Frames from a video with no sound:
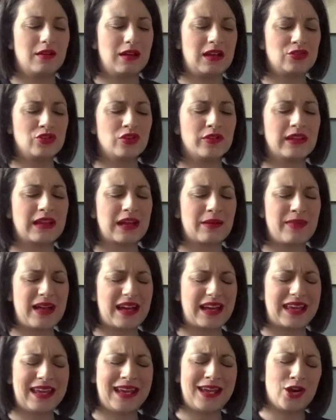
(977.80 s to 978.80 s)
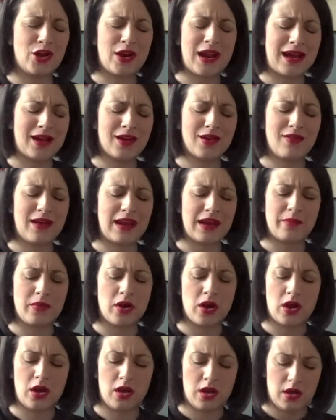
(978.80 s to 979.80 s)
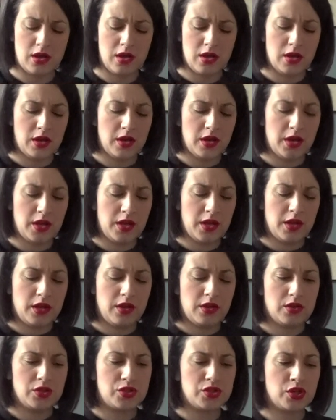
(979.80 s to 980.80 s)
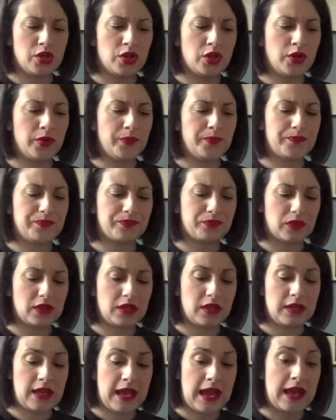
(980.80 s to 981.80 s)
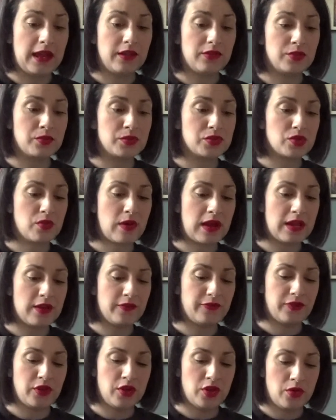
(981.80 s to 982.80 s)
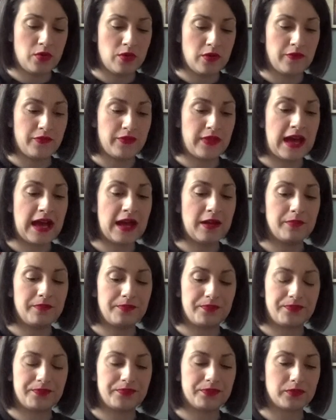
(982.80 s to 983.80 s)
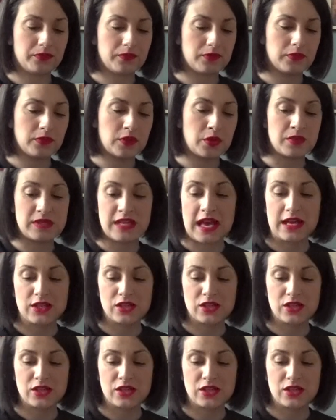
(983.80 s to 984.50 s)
don't think I'm that keen on Anchor anymore. So yeah, there was quite a few of that. There was